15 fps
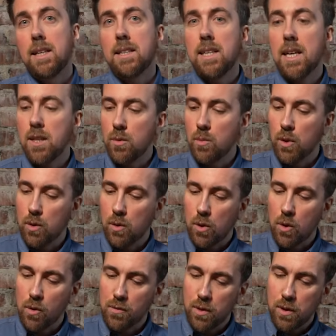Then you will
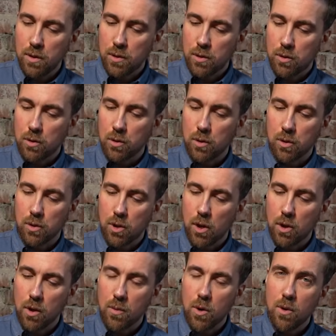look over to your
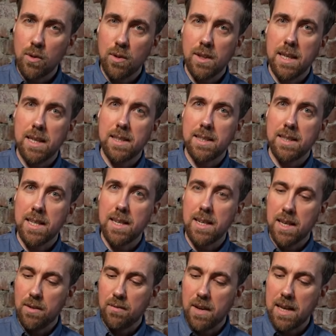saga row and
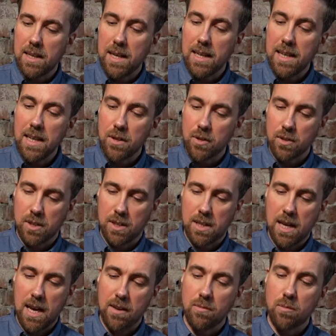see if any
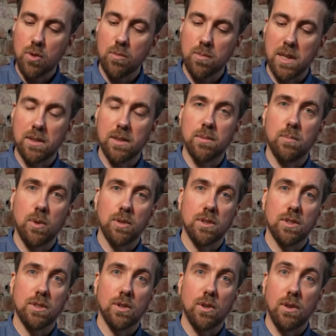leaders have movement
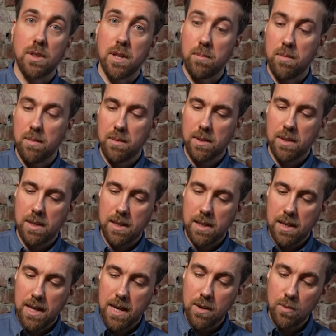points on them.
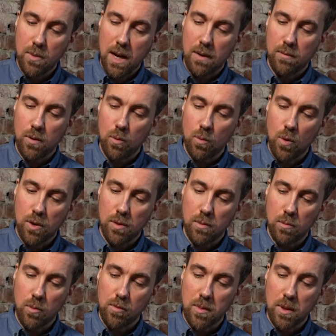Here we have 1
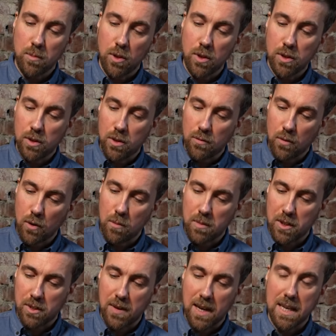movement point from
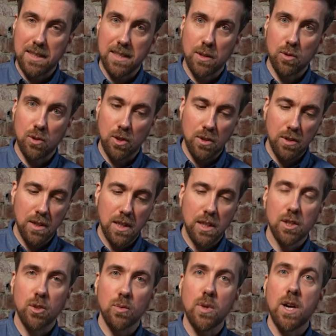Sverre Sigurdsson,
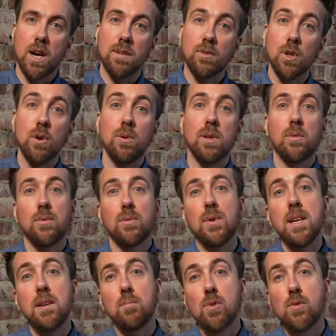so we have now
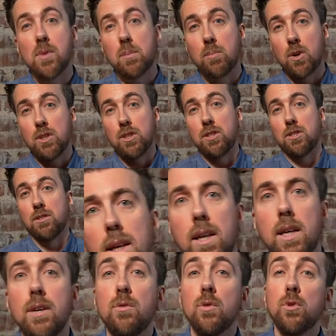3 movement points.
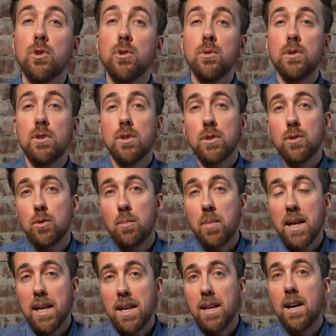If you choose to
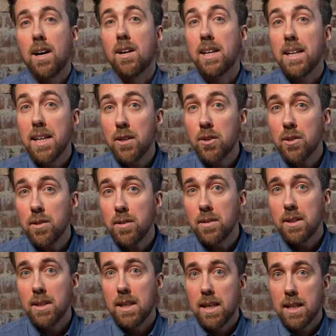play a leader
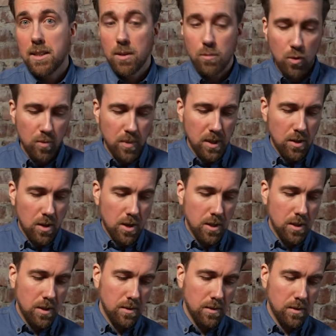as a movement
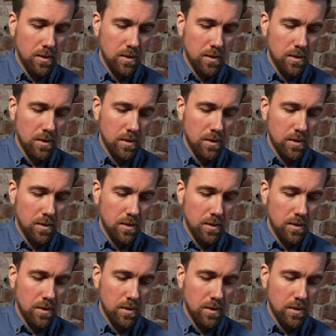card,